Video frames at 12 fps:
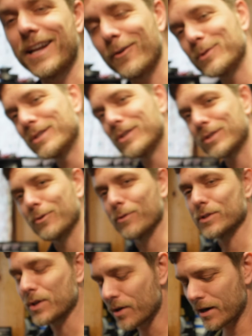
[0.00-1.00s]
I was just going to
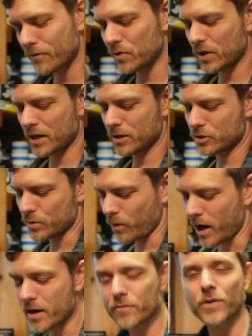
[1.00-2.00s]
return everything,
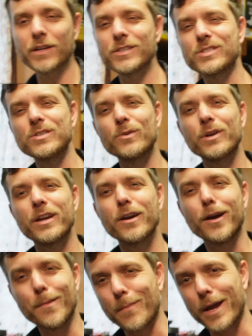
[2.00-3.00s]
try and find a steel
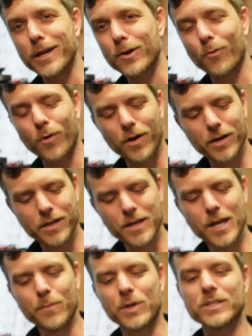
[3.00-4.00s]
gear, make it work,
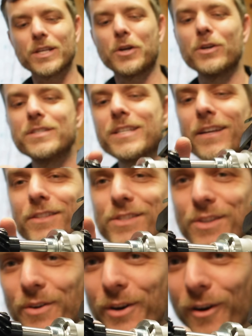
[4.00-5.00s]
because I couldn't take the
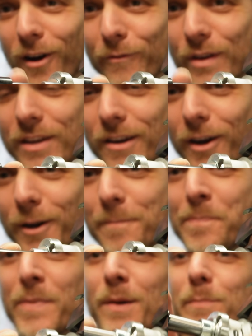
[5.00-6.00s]
steel gear off of here
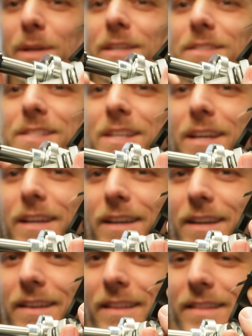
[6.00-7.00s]
because
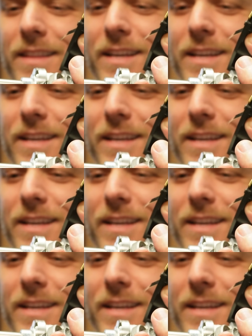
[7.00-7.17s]
the